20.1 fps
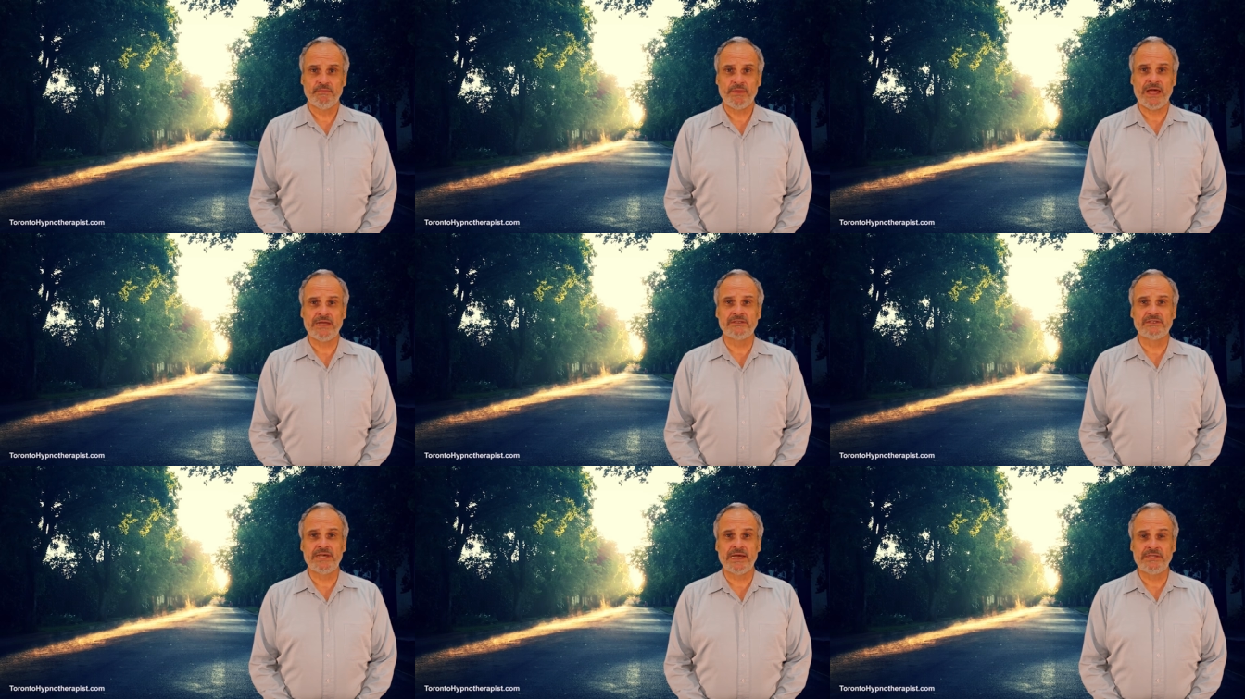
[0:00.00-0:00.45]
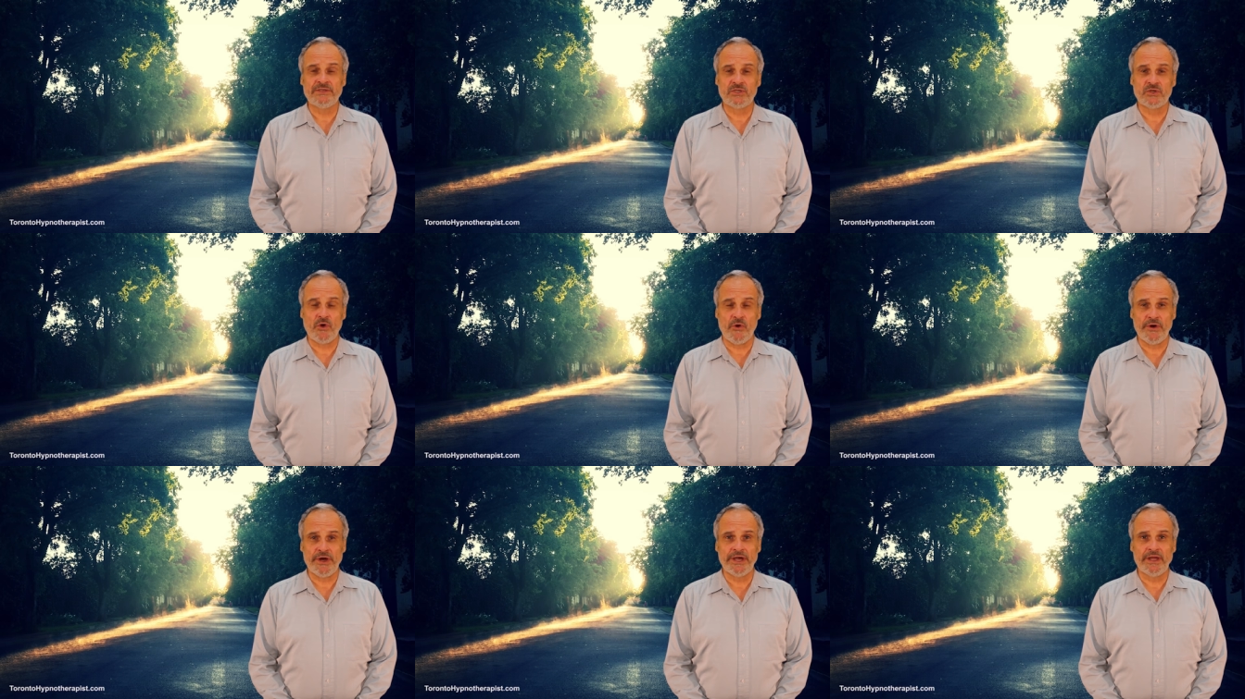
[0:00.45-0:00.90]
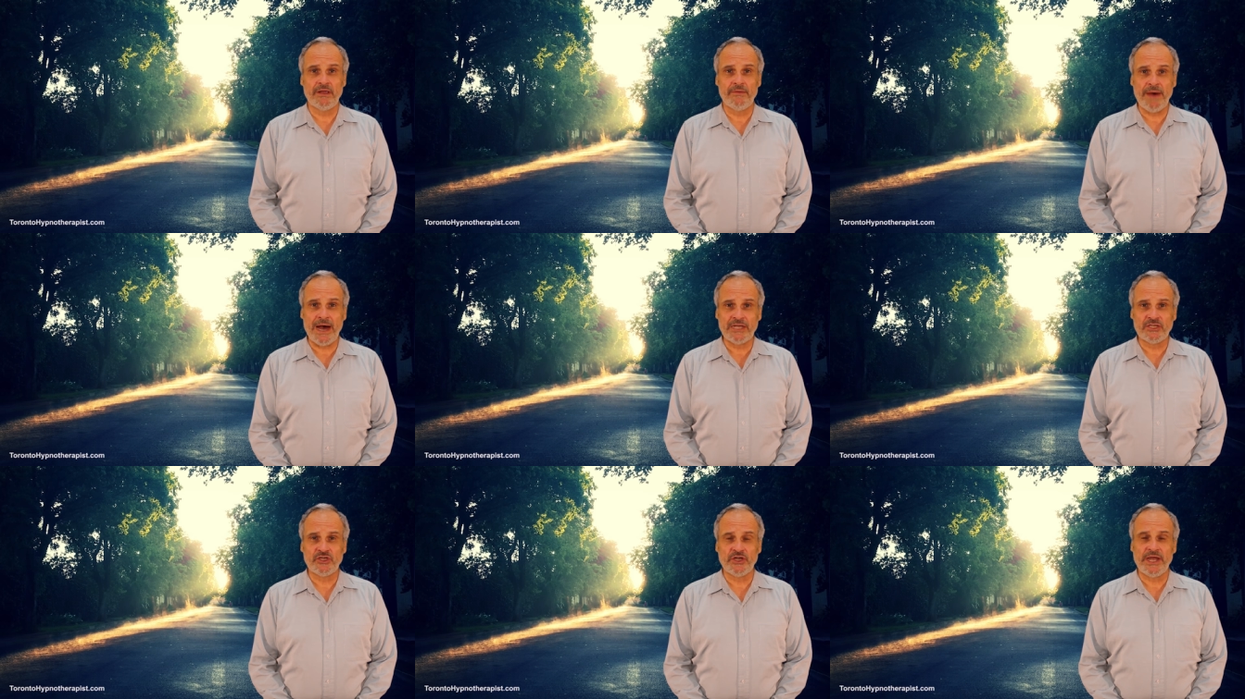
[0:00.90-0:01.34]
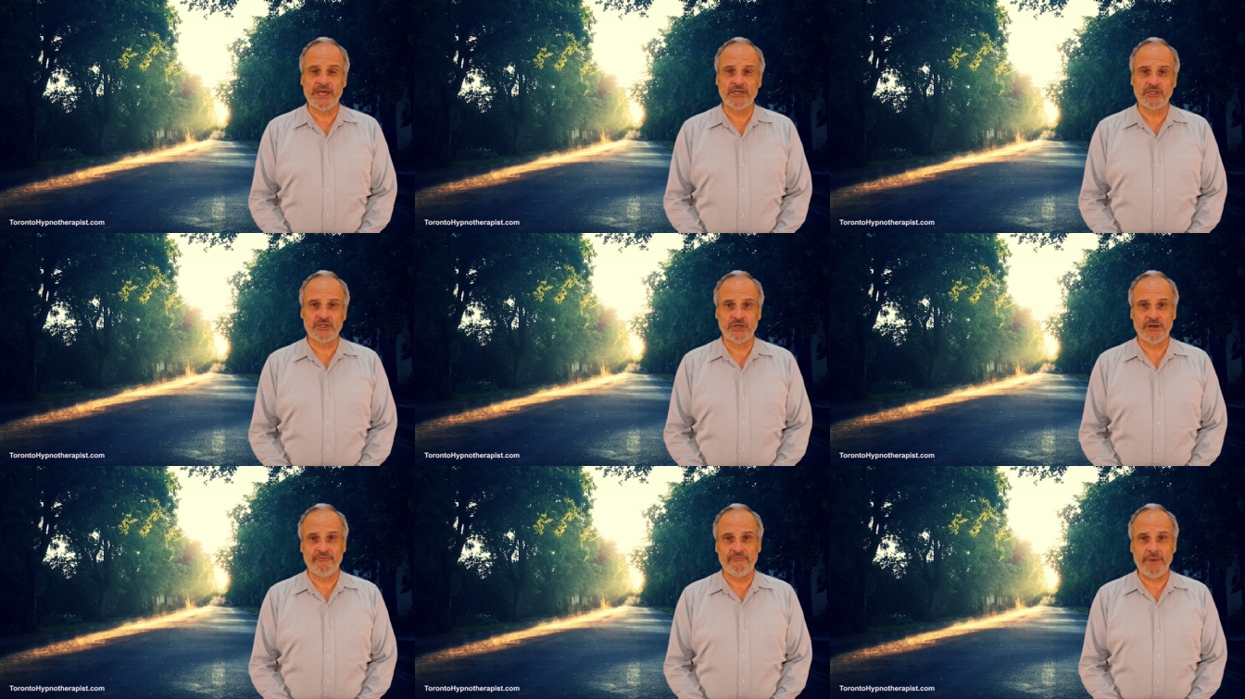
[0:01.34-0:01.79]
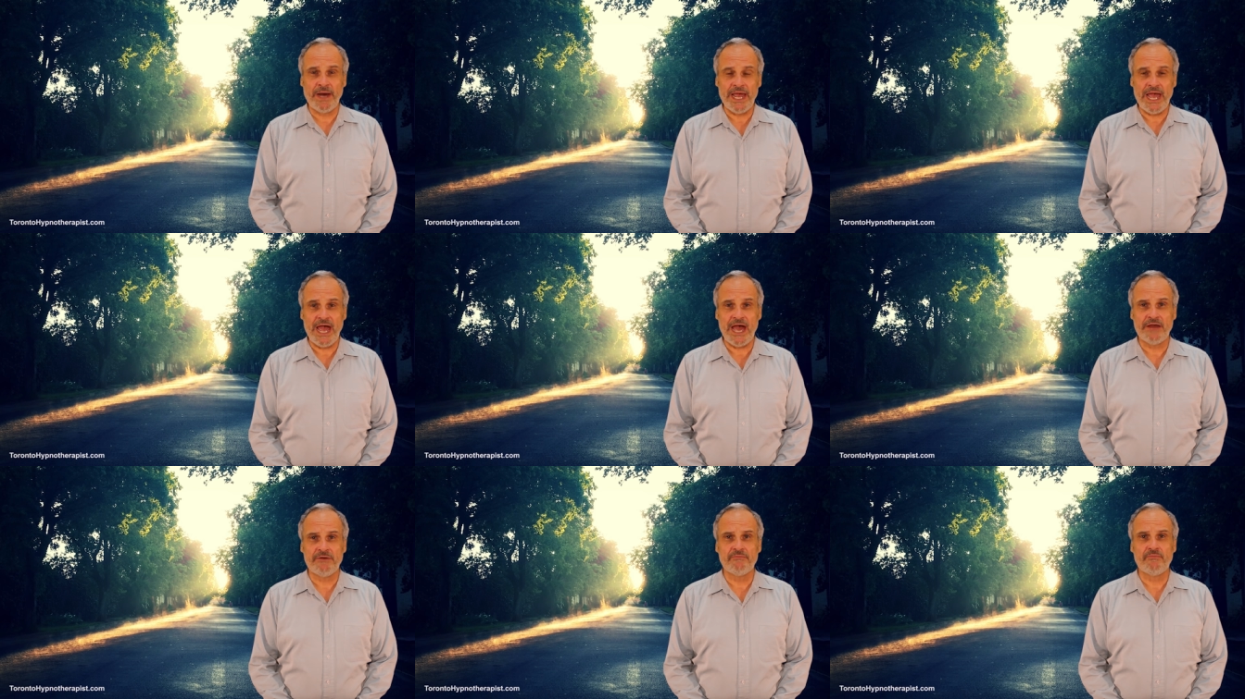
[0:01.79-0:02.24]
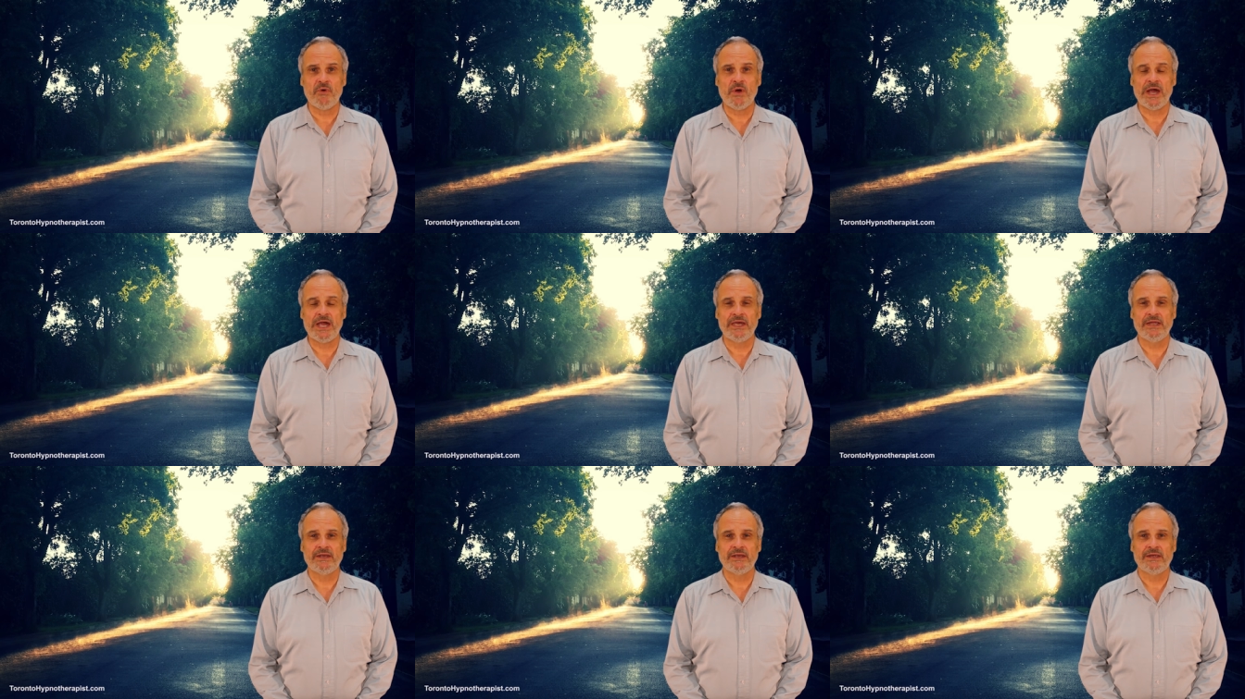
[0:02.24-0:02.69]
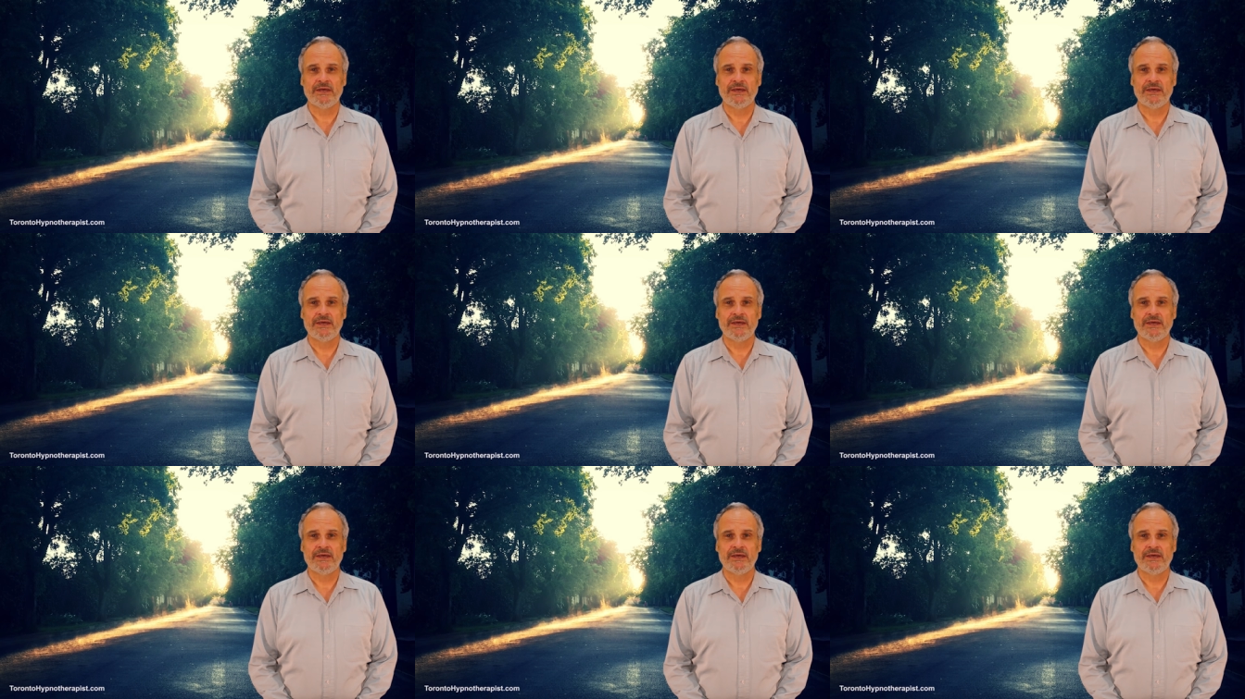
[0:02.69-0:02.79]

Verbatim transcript: and sensorial imagination of my head brain,